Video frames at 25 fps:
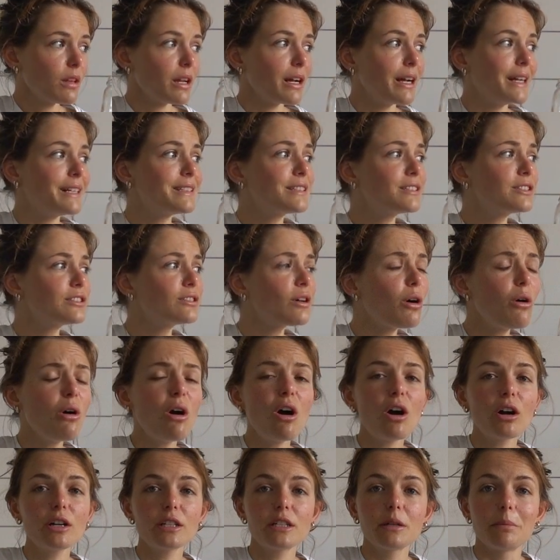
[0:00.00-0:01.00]
It's so
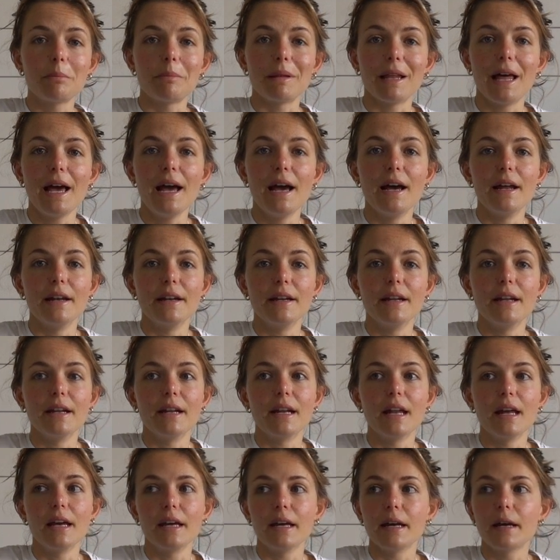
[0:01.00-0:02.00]
hard to plan and
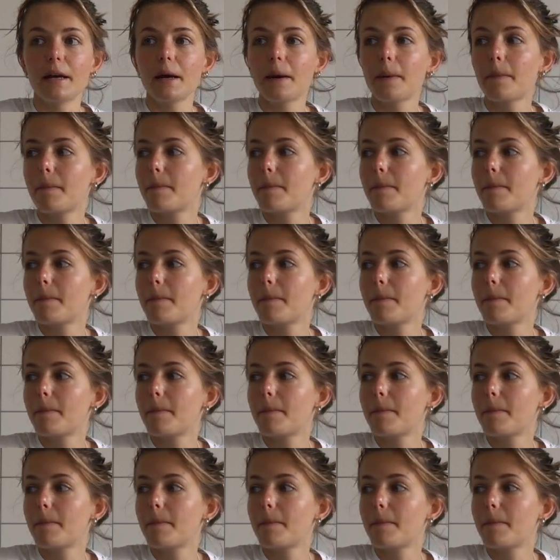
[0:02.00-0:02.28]
like,